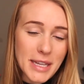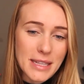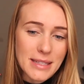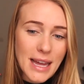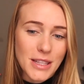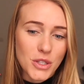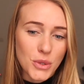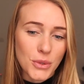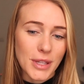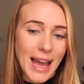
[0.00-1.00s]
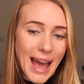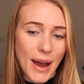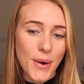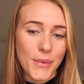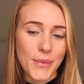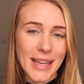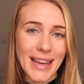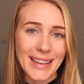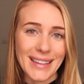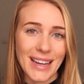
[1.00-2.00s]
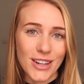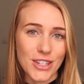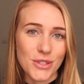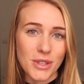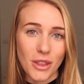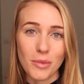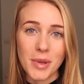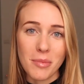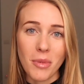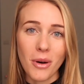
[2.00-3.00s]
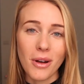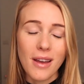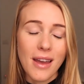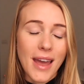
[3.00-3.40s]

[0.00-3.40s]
because that's truly how we get connections with other people.